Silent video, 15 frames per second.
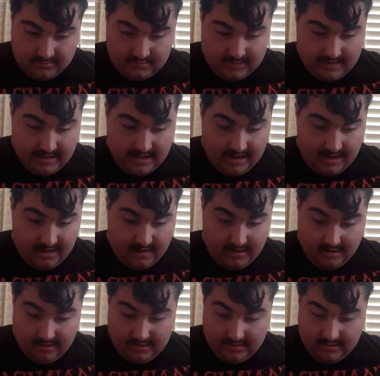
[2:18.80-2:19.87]
Yeah,
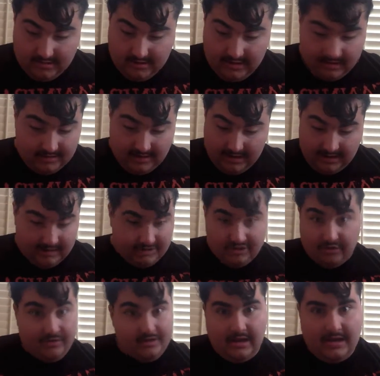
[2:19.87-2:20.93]
I gotta
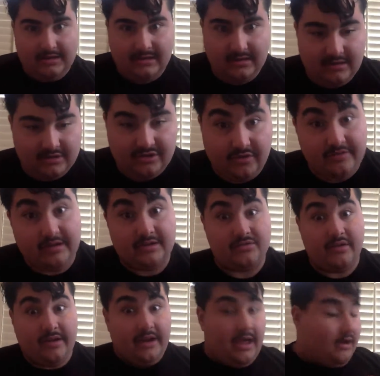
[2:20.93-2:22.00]
show you guys. I'm gonna show you
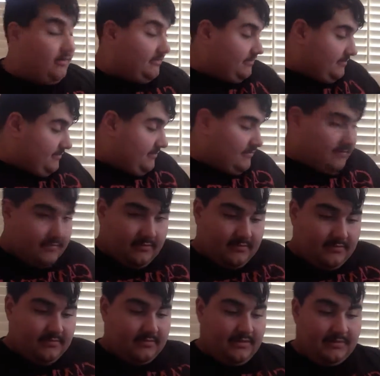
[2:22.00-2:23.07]
this right now.
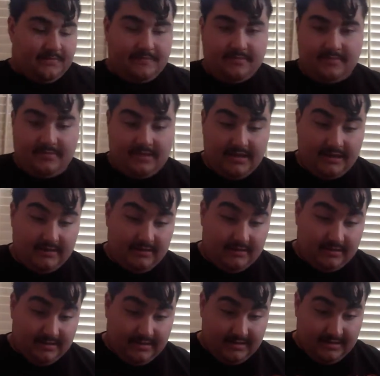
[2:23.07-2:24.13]
Take a
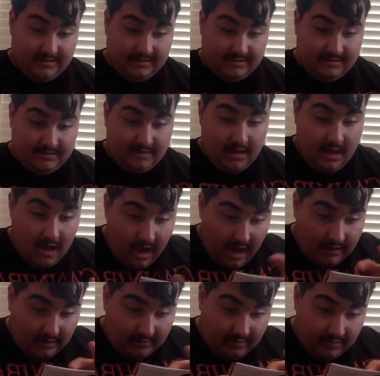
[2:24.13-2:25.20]
look at this.
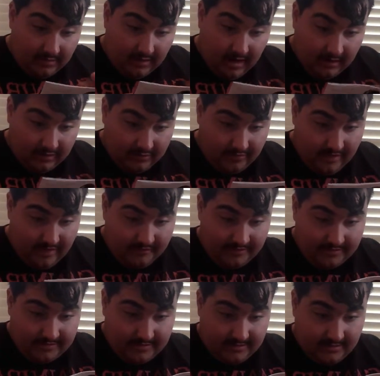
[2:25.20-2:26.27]
I love the little
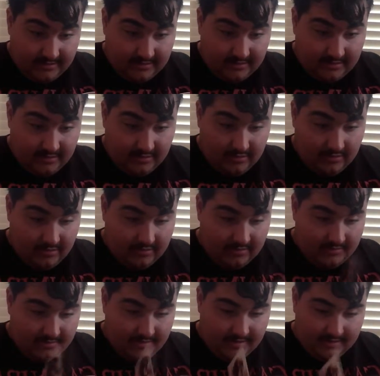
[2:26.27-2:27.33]
holographic thing on the logo of
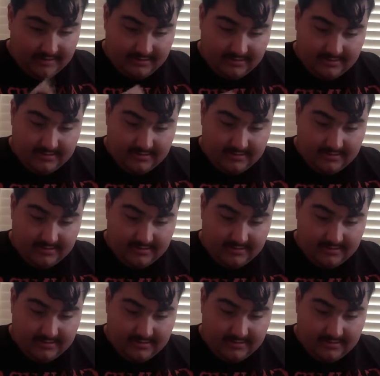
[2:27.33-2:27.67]
the band.